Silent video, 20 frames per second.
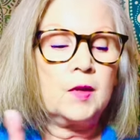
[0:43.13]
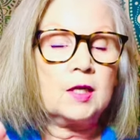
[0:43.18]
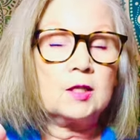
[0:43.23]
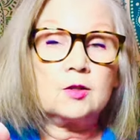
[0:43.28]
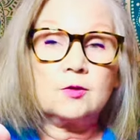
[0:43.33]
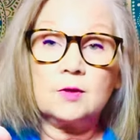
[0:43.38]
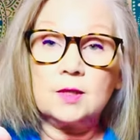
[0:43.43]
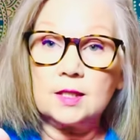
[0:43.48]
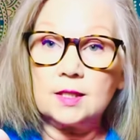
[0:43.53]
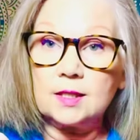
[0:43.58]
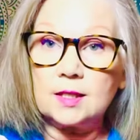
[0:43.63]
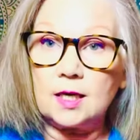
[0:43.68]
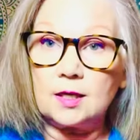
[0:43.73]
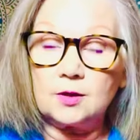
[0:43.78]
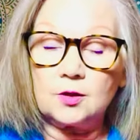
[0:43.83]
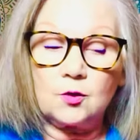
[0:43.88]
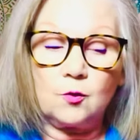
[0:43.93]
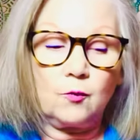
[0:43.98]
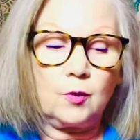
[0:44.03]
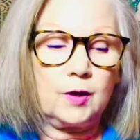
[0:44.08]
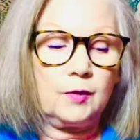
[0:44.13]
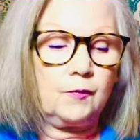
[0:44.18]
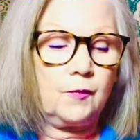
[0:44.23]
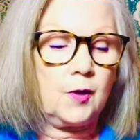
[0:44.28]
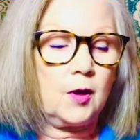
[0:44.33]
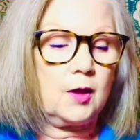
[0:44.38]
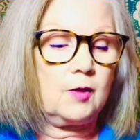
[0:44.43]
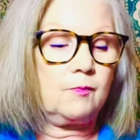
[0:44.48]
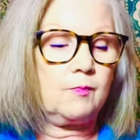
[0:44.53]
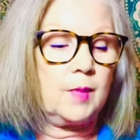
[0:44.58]
So this says a
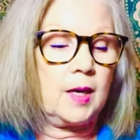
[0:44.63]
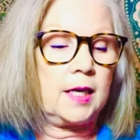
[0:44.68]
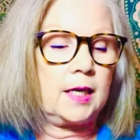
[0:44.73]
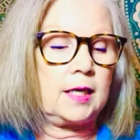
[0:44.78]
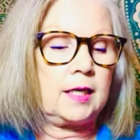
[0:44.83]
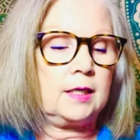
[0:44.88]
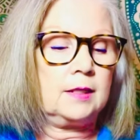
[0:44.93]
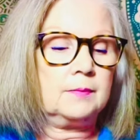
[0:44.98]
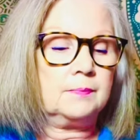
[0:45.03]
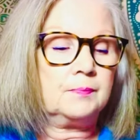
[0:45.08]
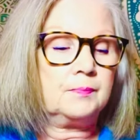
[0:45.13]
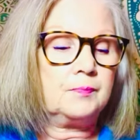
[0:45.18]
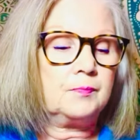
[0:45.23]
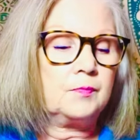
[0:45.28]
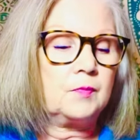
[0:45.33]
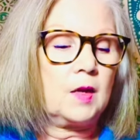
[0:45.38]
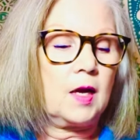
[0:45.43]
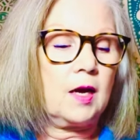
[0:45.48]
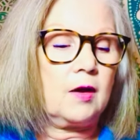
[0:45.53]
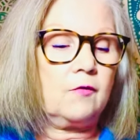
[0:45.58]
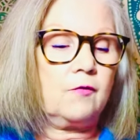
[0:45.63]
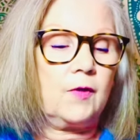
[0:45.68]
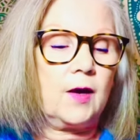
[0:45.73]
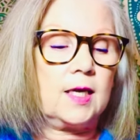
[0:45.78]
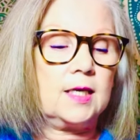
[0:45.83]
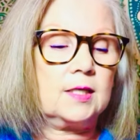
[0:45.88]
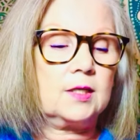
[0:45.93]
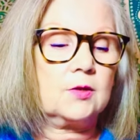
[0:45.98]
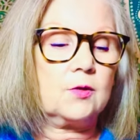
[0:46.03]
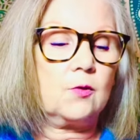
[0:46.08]
windfall of money,
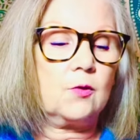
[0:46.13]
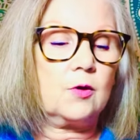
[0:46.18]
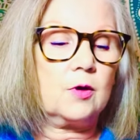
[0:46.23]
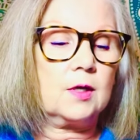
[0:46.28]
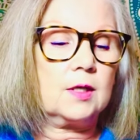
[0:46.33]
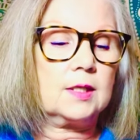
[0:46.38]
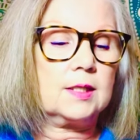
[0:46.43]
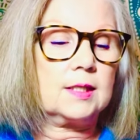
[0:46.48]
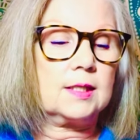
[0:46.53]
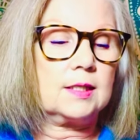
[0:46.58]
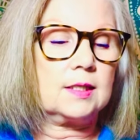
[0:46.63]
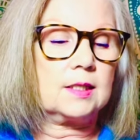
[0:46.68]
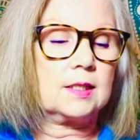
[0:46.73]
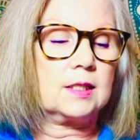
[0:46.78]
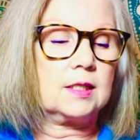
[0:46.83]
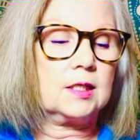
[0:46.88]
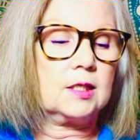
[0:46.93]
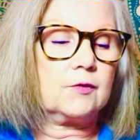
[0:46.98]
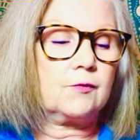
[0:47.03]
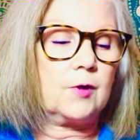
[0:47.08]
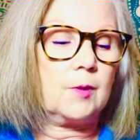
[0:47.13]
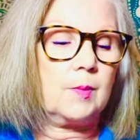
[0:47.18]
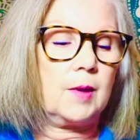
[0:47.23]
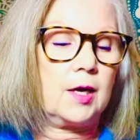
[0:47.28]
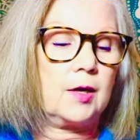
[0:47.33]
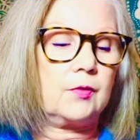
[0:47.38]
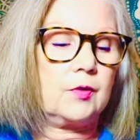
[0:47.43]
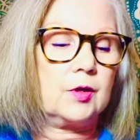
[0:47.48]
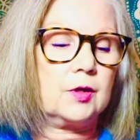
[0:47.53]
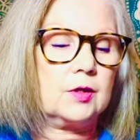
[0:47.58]
advice or assistance from
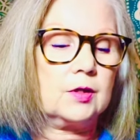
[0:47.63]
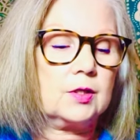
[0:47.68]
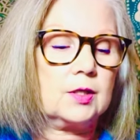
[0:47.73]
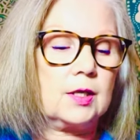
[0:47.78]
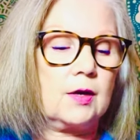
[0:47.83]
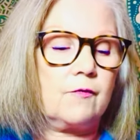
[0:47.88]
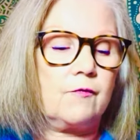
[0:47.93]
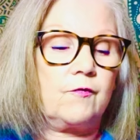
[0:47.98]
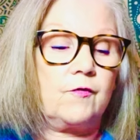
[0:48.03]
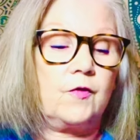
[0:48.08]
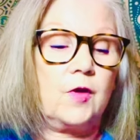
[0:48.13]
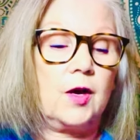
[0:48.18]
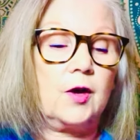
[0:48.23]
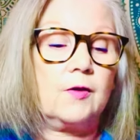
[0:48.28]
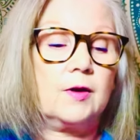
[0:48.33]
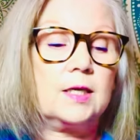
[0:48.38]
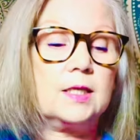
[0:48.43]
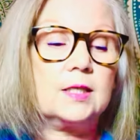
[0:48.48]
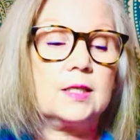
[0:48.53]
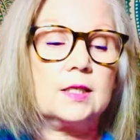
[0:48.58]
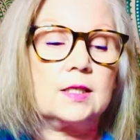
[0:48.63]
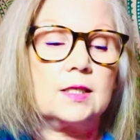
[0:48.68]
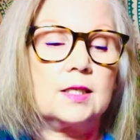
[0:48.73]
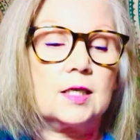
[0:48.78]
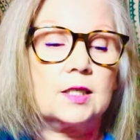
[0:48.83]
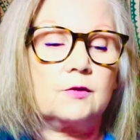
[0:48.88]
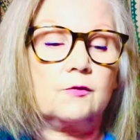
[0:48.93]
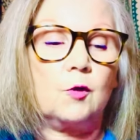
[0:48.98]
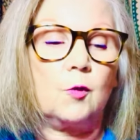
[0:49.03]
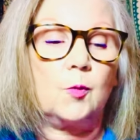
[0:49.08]
others, a very
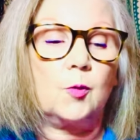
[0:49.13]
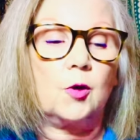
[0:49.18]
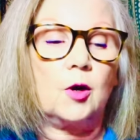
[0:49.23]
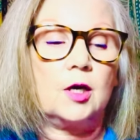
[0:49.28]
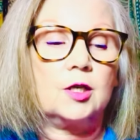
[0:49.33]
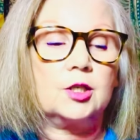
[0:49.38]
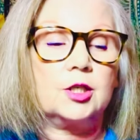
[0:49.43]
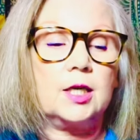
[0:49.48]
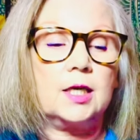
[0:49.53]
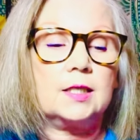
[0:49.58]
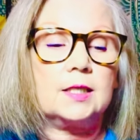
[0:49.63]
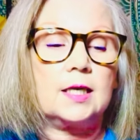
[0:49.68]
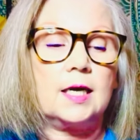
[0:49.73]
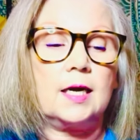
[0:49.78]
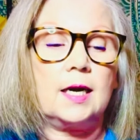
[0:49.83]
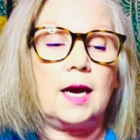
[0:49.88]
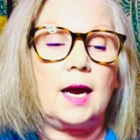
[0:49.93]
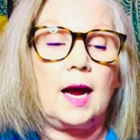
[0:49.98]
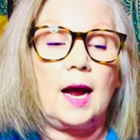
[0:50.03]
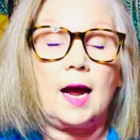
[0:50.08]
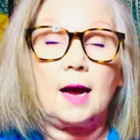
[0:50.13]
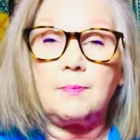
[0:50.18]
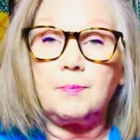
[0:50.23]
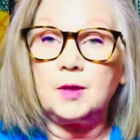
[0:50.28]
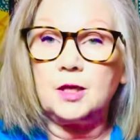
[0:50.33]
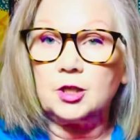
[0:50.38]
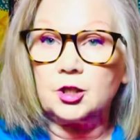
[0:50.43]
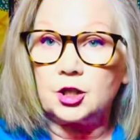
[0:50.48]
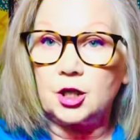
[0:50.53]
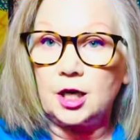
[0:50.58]
successful project, and a
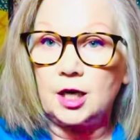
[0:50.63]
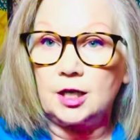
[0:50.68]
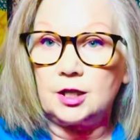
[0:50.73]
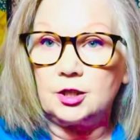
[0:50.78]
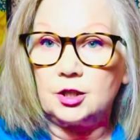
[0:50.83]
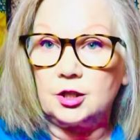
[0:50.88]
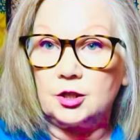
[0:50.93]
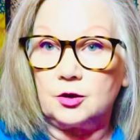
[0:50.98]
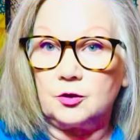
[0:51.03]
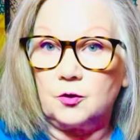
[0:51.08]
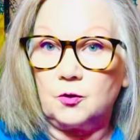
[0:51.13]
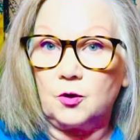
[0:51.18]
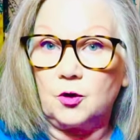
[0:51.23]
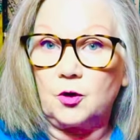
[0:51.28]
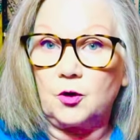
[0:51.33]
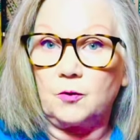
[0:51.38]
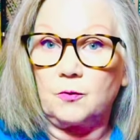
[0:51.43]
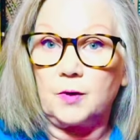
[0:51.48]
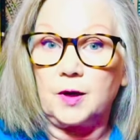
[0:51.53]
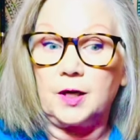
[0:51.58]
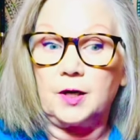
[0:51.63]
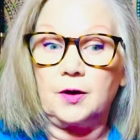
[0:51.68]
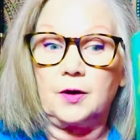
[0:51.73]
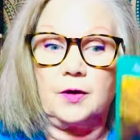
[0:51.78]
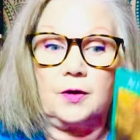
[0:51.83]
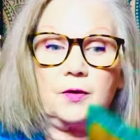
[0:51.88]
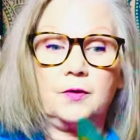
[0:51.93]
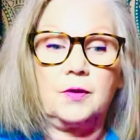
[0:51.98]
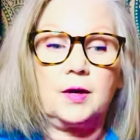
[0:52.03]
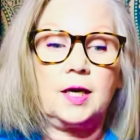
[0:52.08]
happy change in your
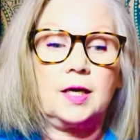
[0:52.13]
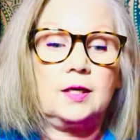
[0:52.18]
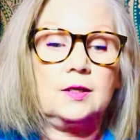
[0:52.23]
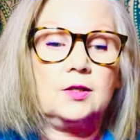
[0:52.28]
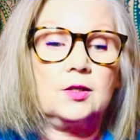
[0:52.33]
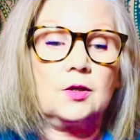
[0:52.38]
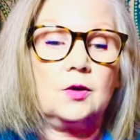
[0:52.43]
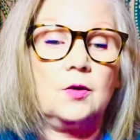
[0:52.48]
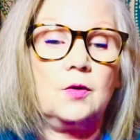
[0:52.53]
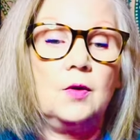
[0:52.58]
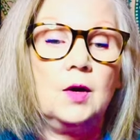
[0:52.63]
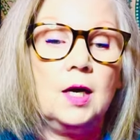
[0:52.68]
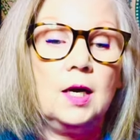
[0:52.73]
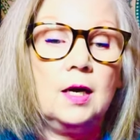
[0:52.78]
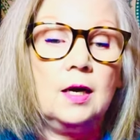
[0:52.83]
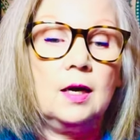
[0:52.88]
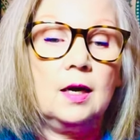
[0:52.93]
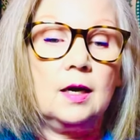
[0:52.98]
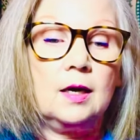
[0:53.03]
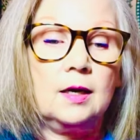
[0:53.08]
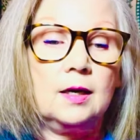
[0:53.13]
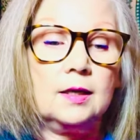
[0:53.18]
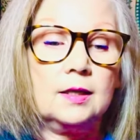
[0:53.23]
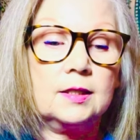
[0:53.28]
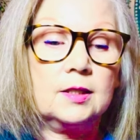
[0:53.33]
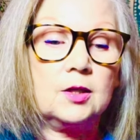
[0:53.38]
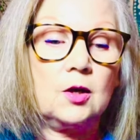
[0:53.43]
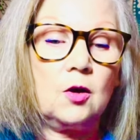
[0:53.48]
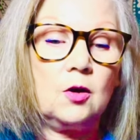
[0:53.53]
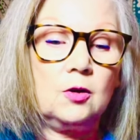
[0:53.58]
career. Okay, so
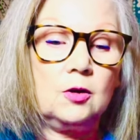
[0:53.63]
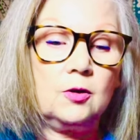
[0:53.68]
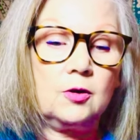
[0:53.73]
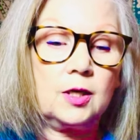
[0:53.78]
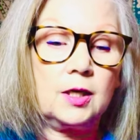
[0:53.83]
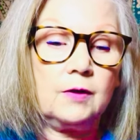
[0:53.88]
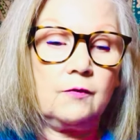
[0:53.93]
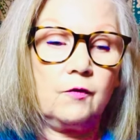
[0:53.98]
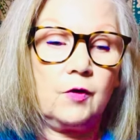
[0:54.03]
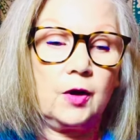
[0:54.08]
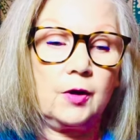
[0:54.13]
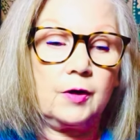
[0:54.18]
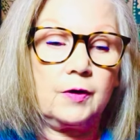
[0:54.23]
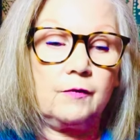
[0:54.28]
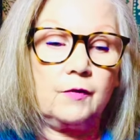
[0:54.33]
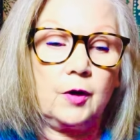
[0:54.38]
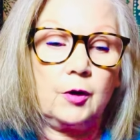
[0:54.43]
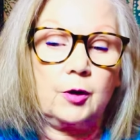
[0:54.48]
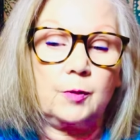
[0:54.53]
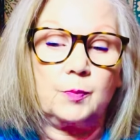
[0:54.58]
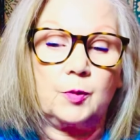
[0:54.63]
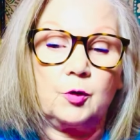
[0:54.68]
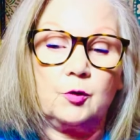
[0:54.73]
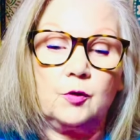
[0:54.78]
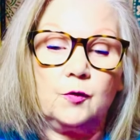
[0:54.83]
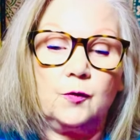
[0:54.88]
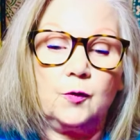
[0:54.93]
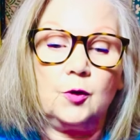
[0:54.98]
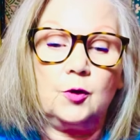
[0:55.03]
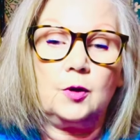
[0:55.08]
it's all looking very, very
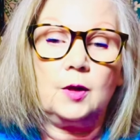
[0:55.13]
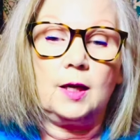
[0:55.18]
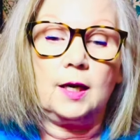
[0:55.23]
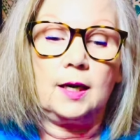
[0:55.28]
beautiful.